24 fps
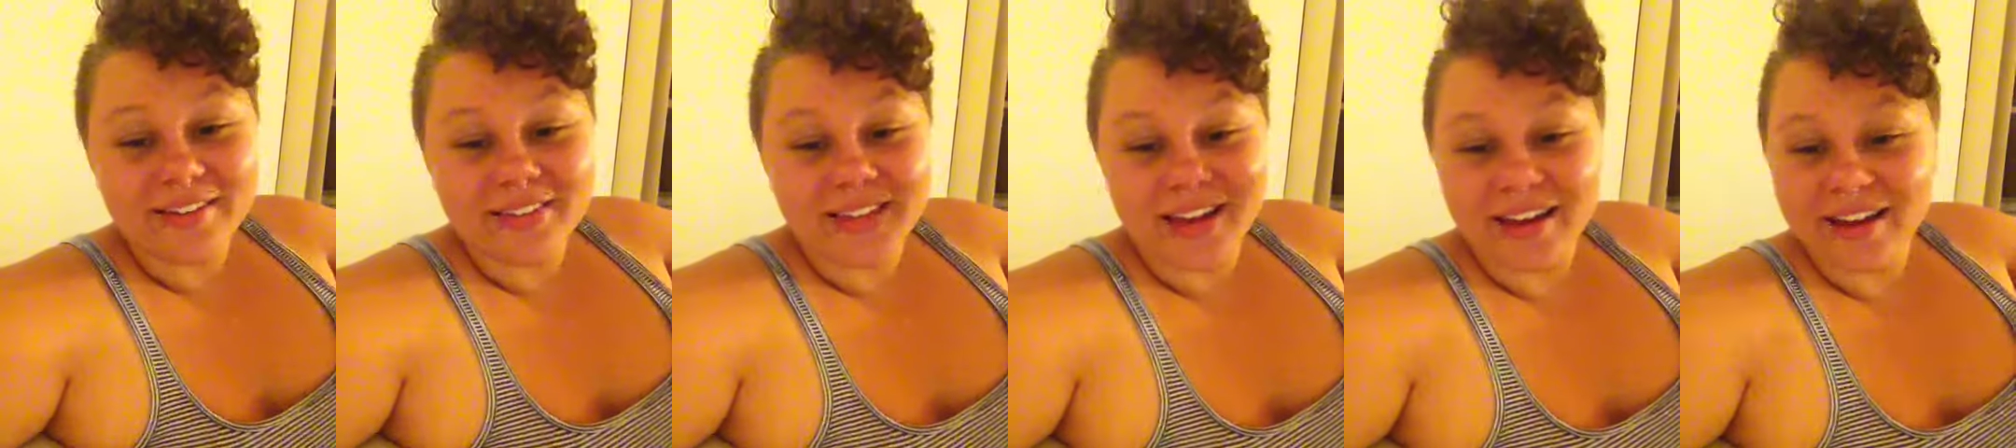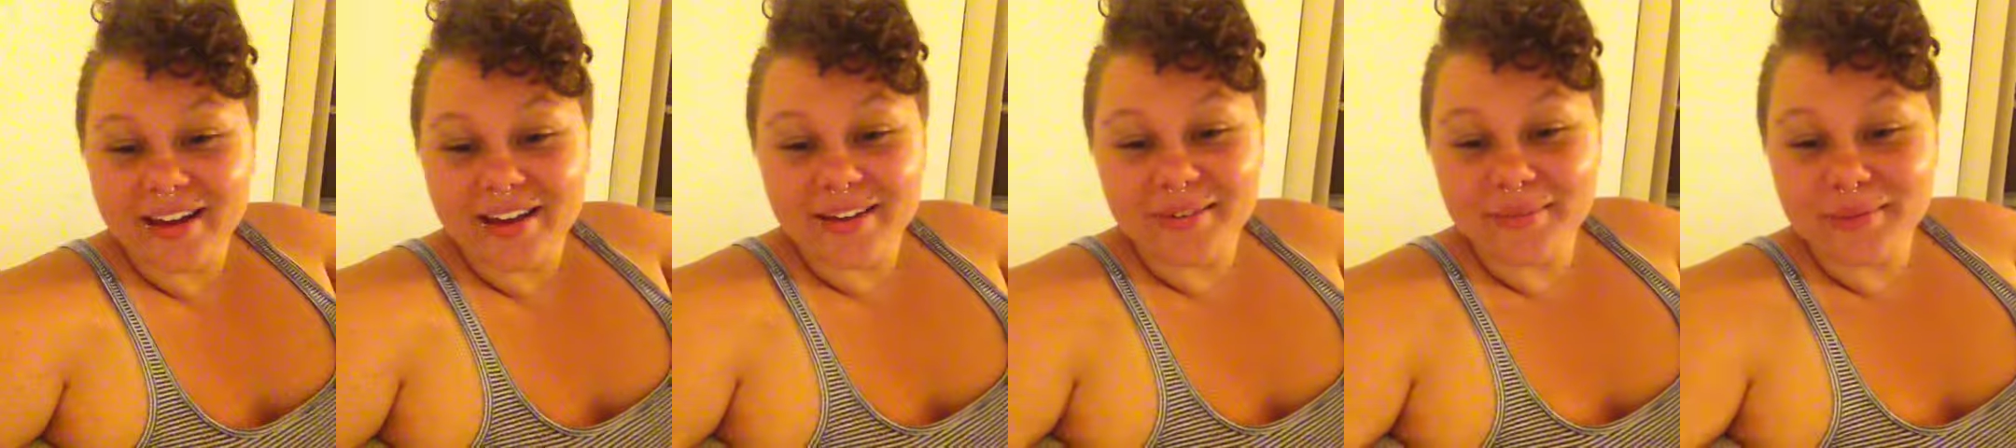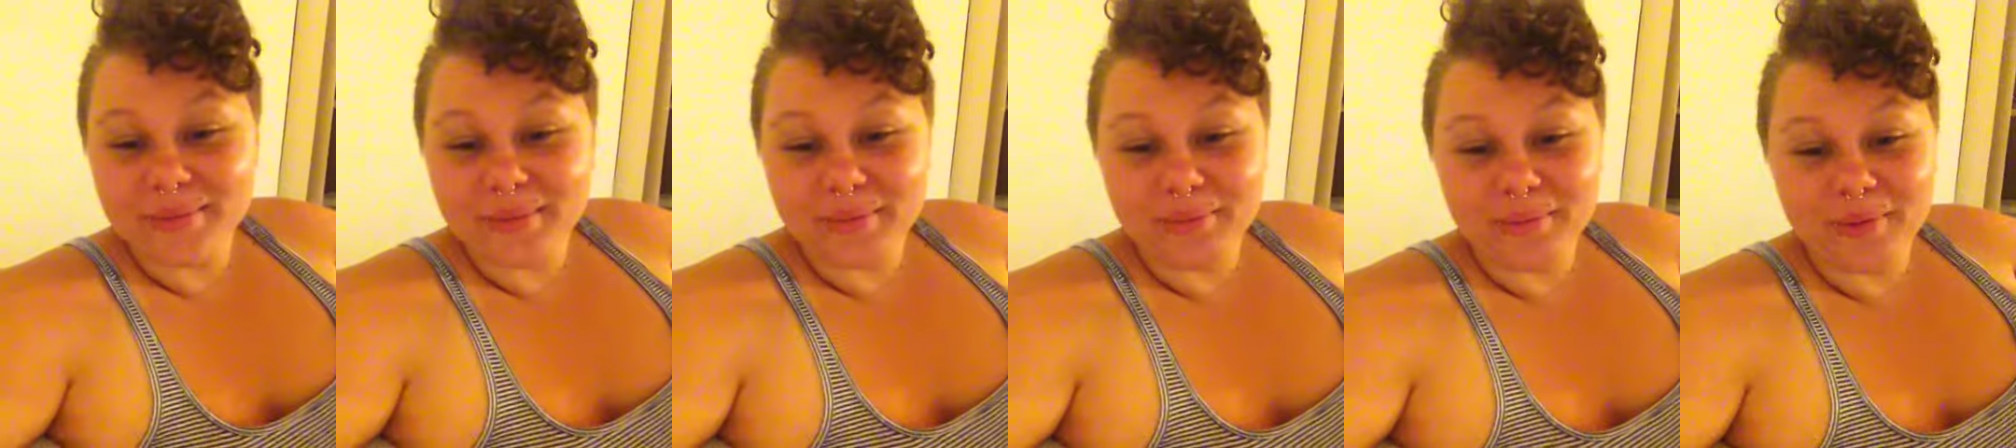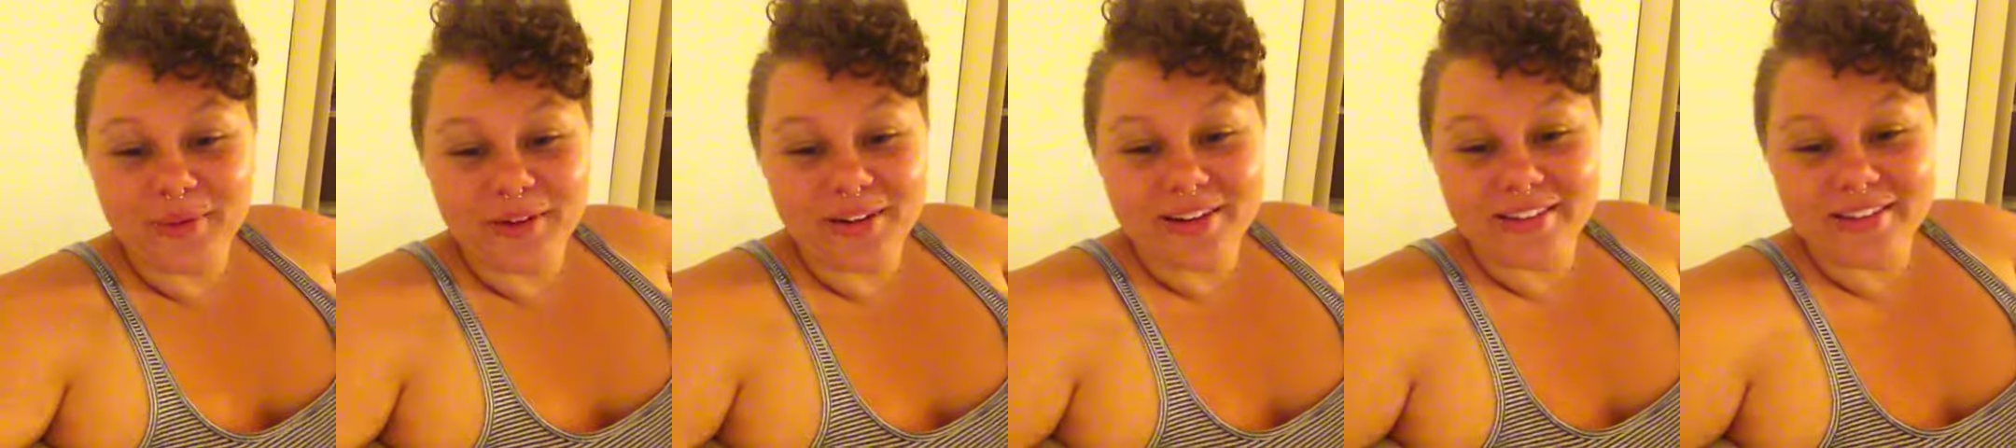not gonna be
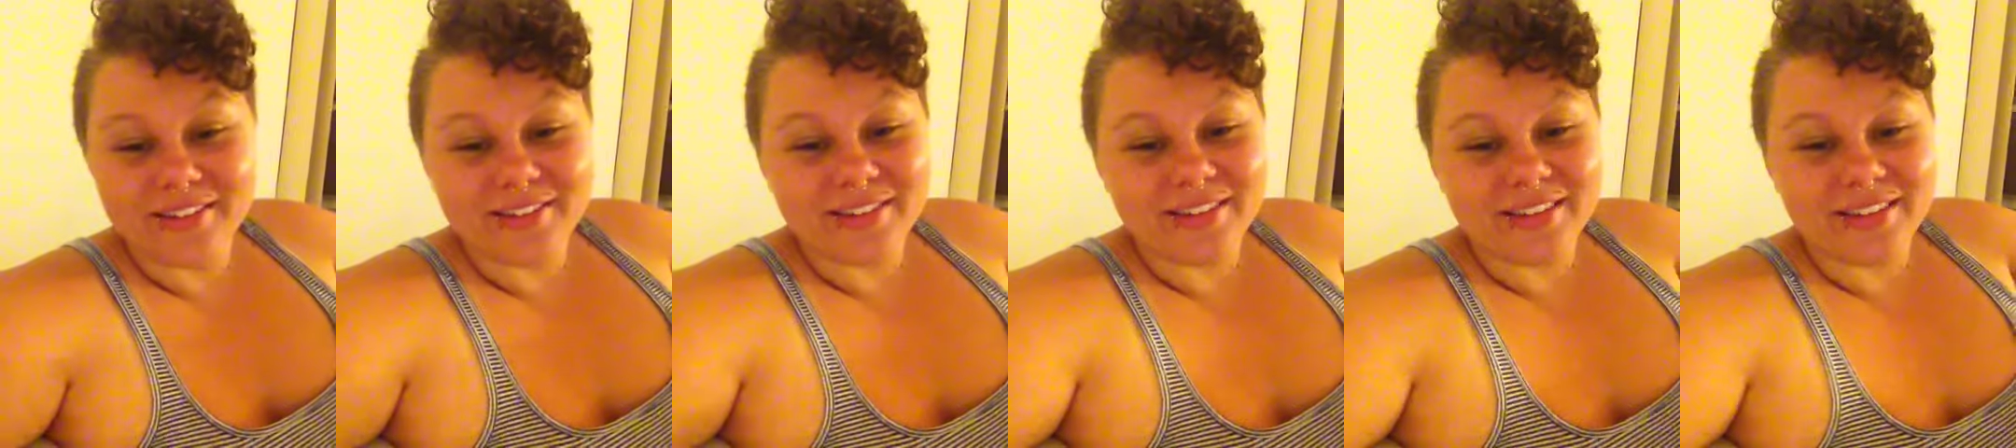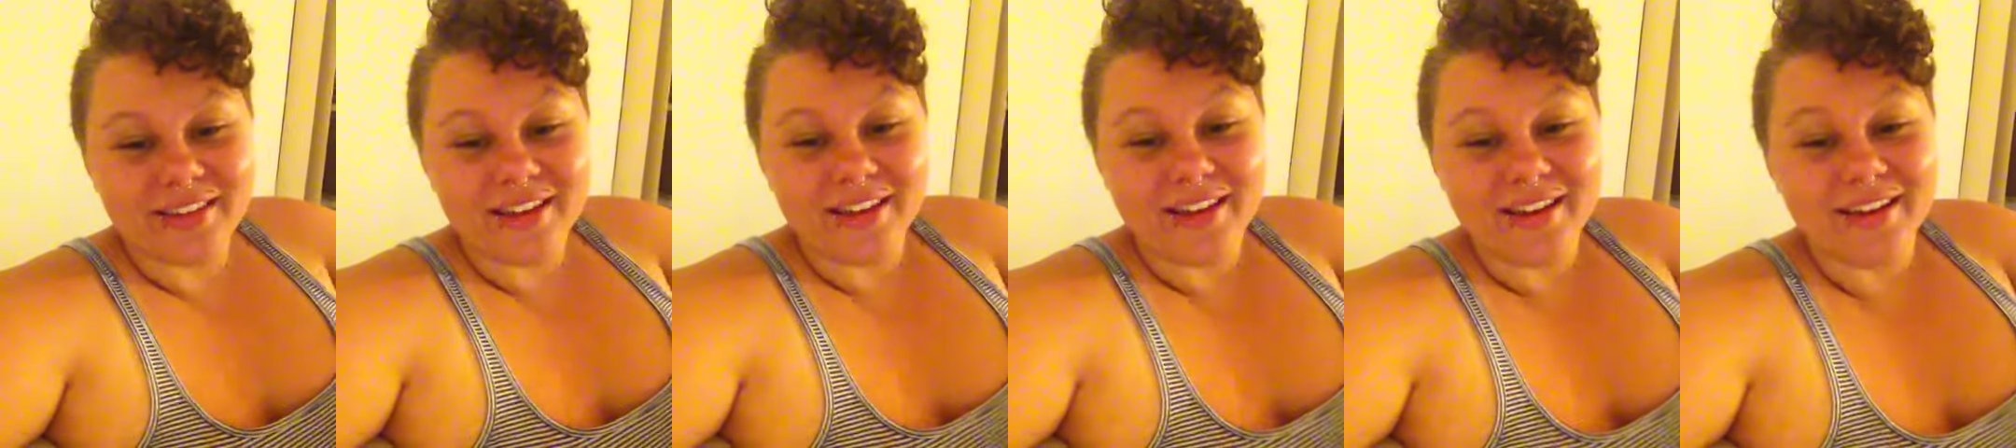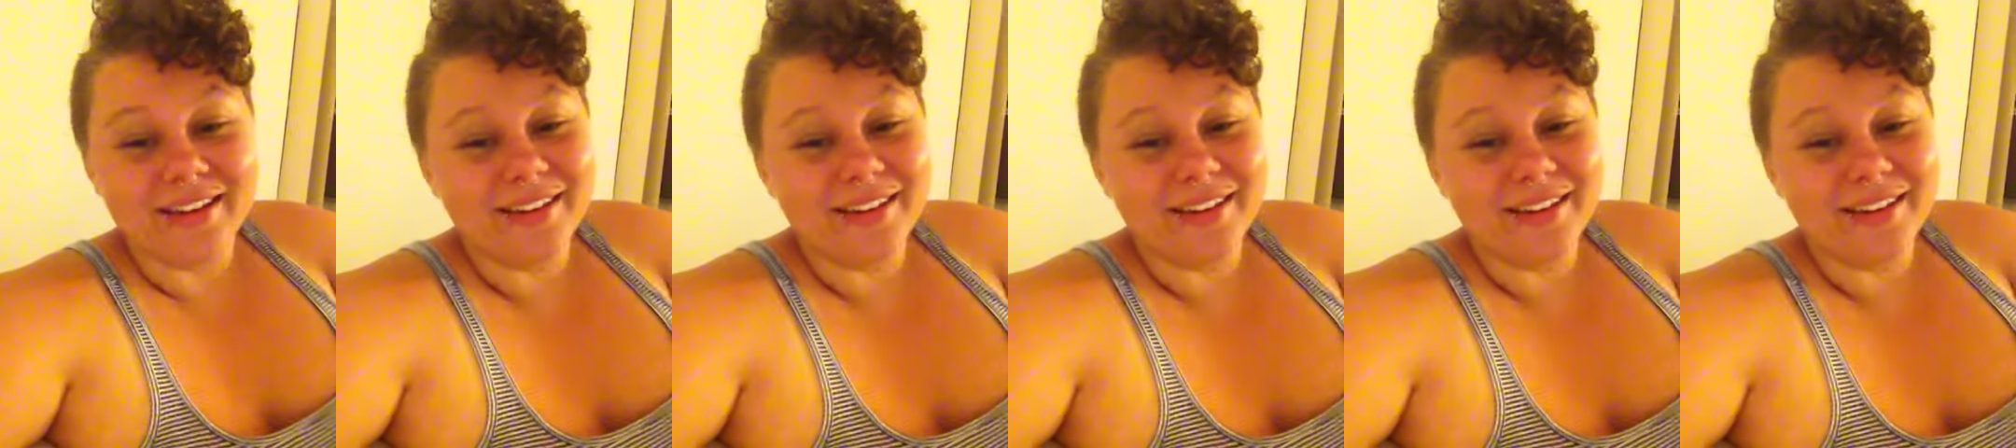more interesting.